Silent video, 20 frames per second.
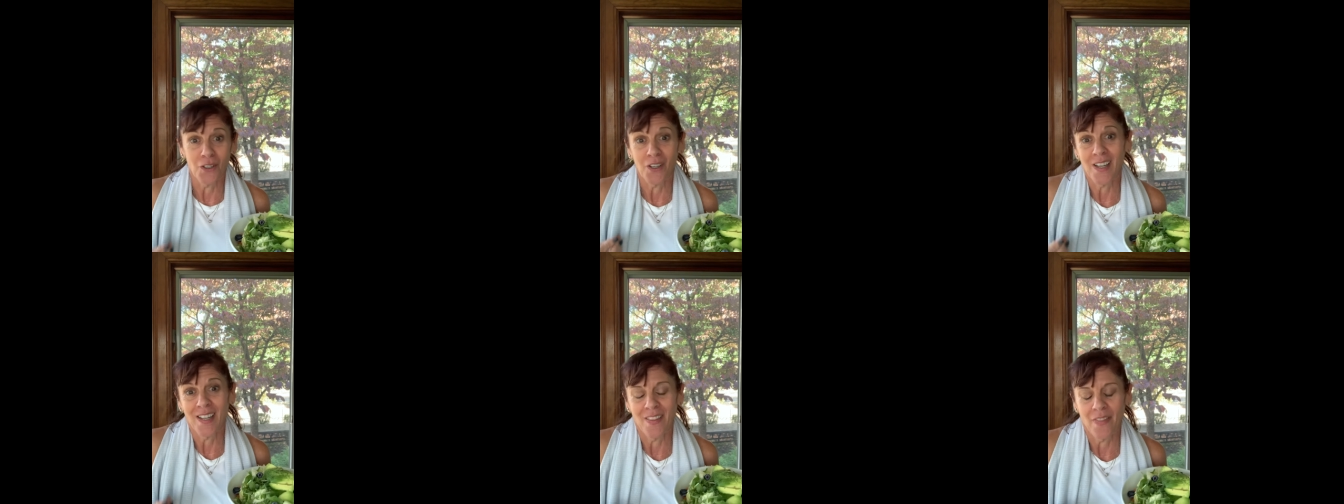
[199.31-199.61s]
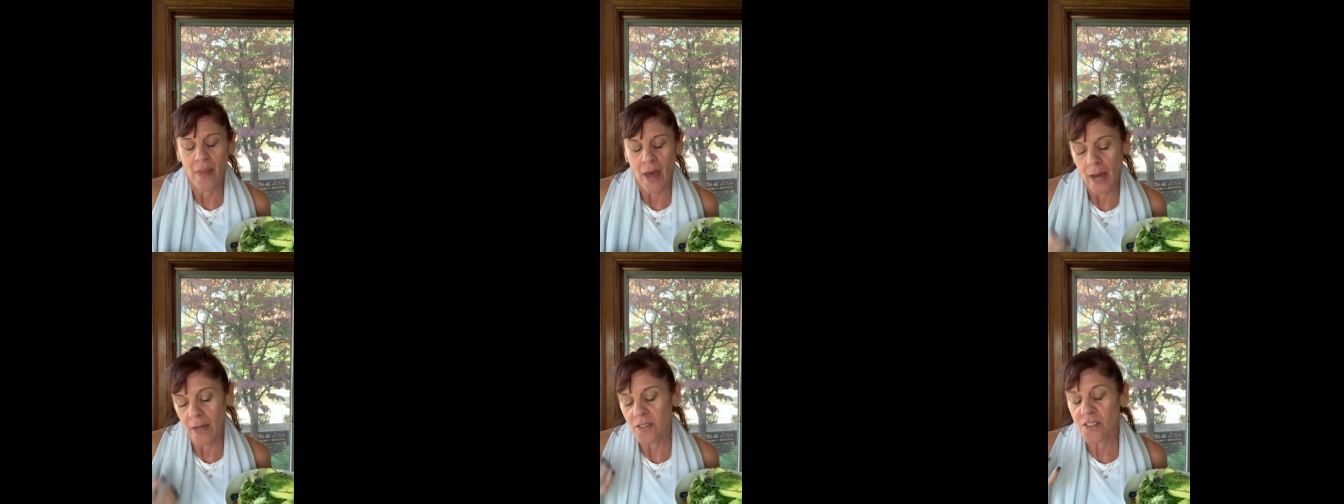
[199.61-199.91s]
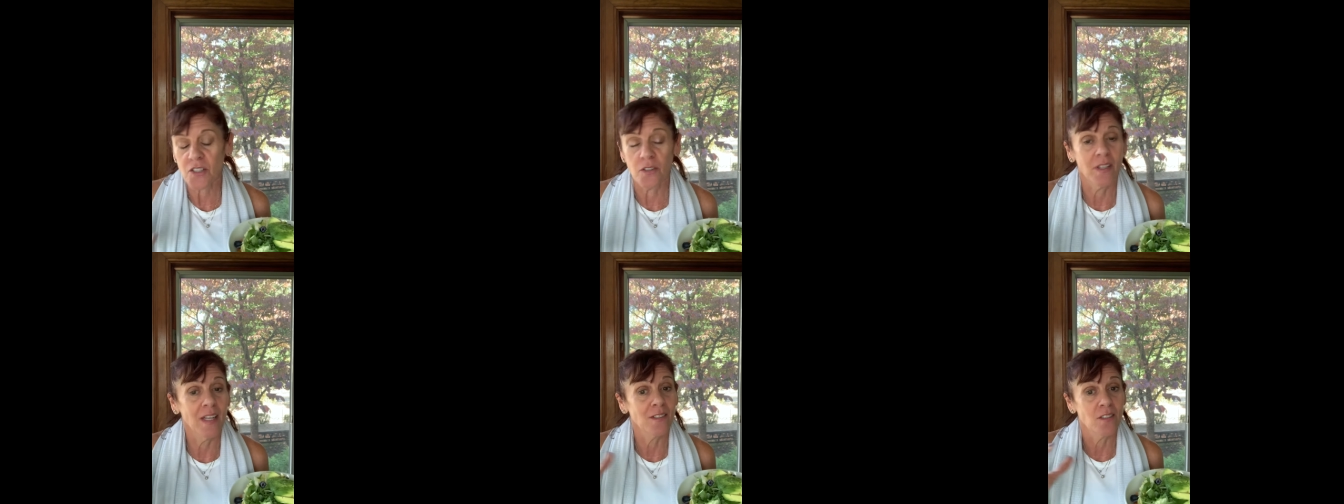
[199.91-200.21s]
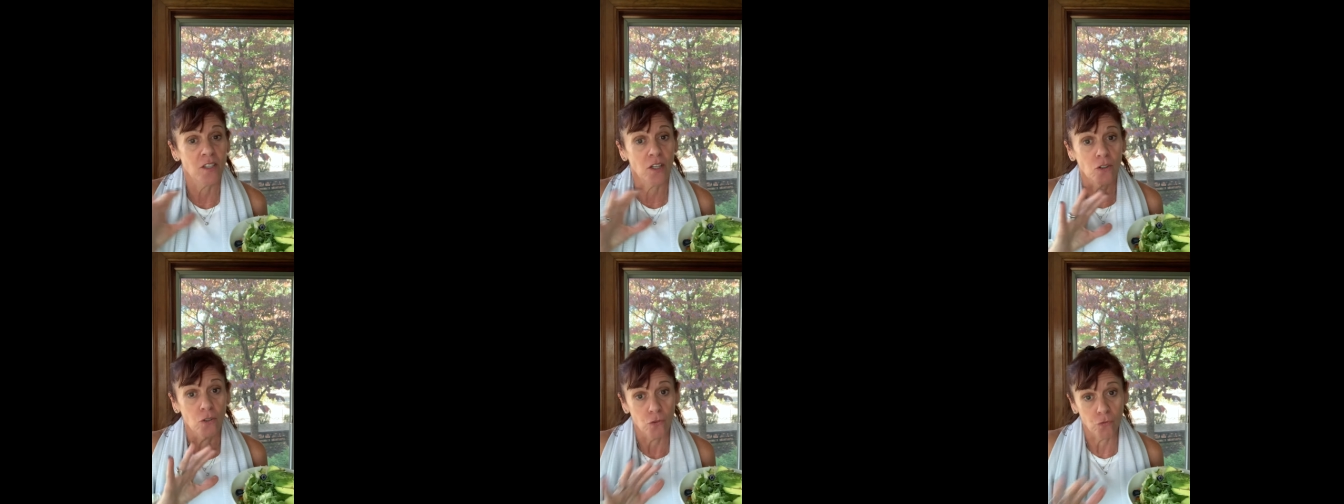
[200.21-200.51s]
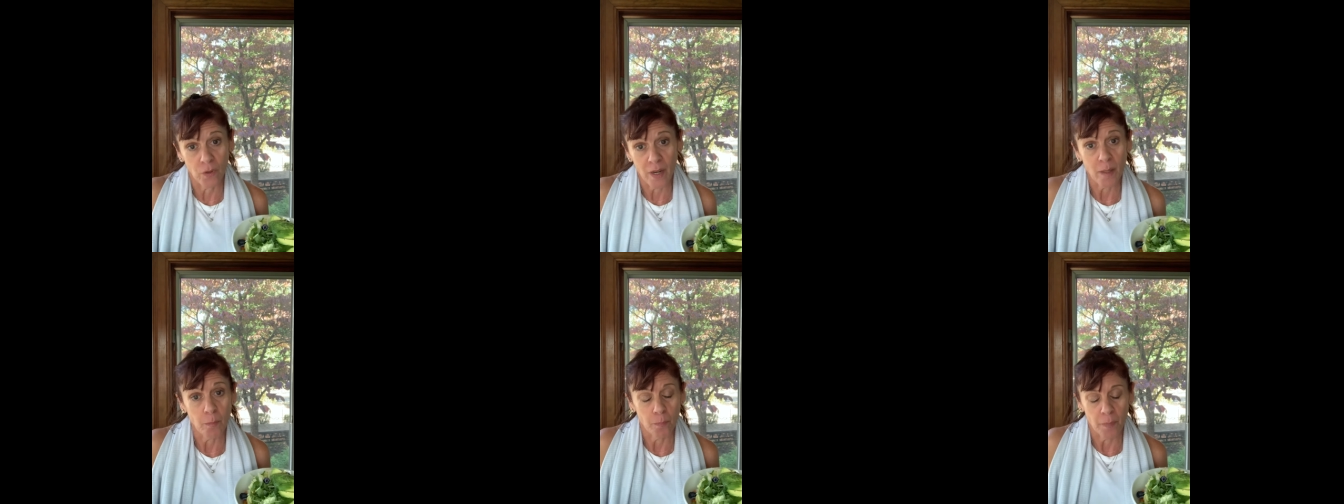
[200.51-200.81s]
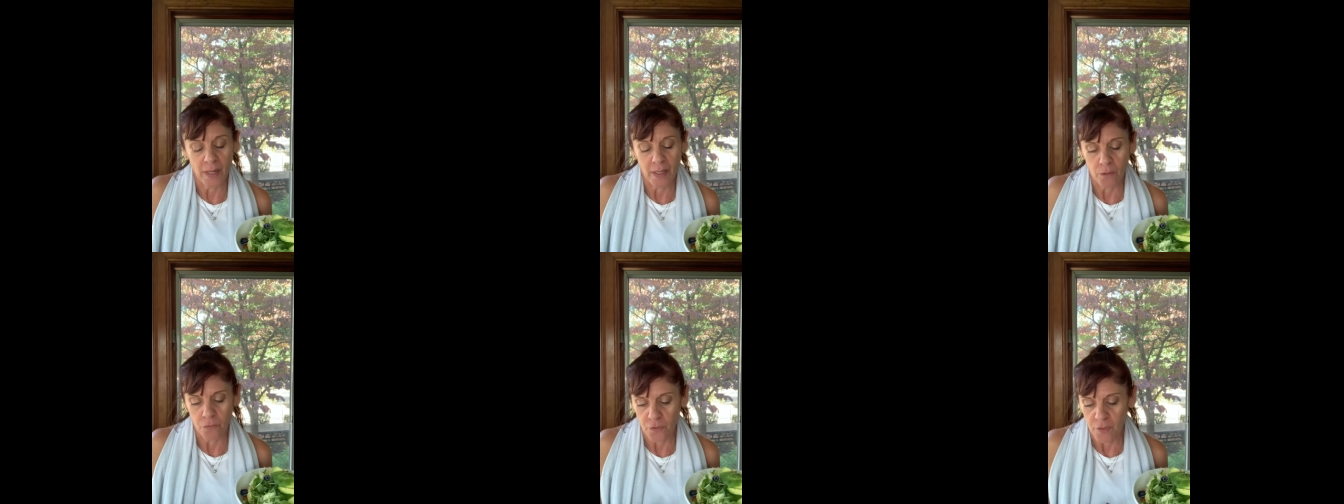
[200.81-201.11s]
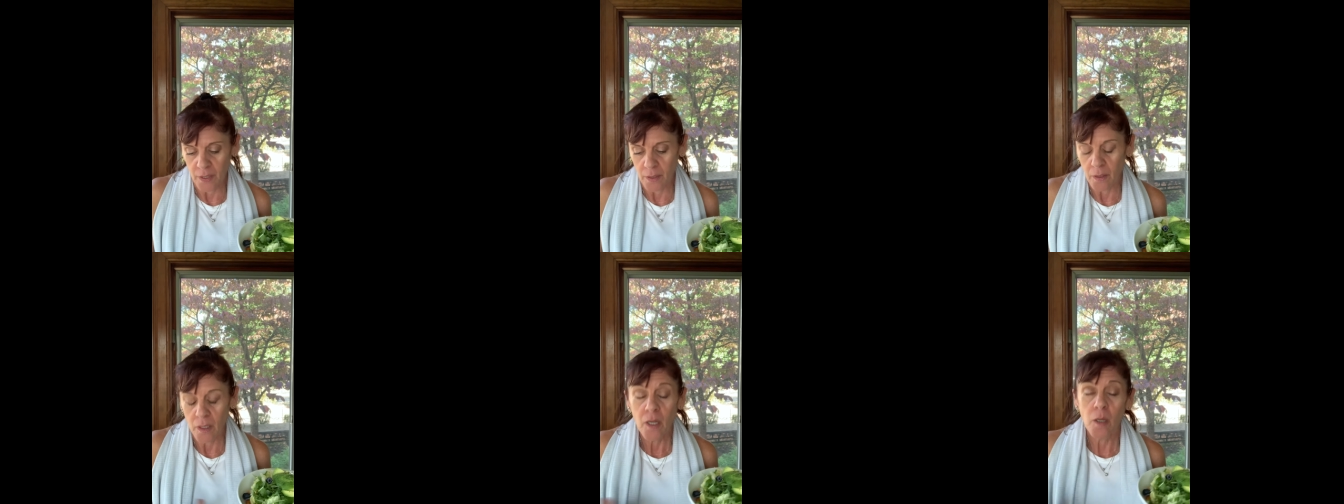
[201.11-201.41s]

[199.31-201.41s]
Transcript: in that. So that's a great benefit.